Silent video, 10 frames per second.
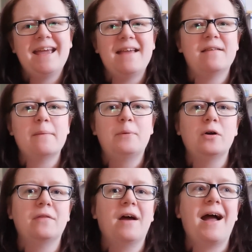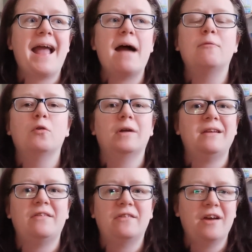is a book that I have
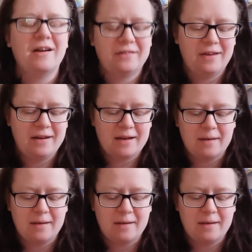already started,